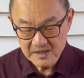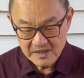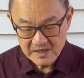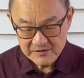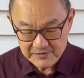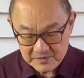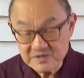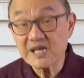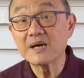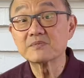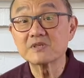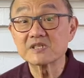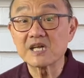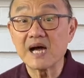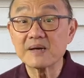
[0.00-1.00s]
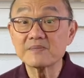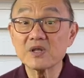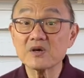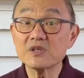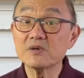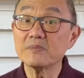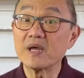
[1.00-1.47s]
From time to time though,
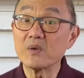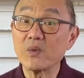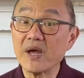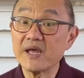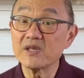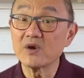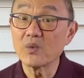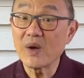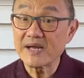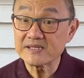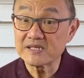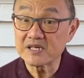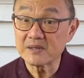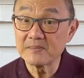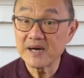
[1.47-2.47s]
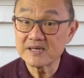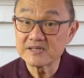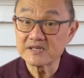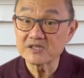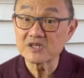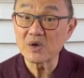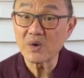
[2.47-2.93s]
you may wear your Waxy
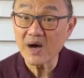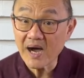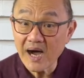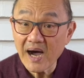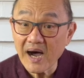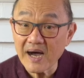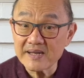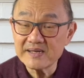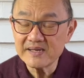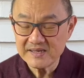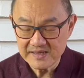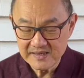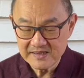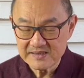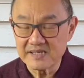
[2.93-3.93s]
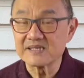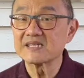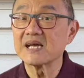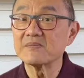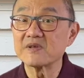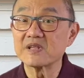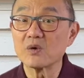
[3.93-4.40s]
Commander so hard that some of the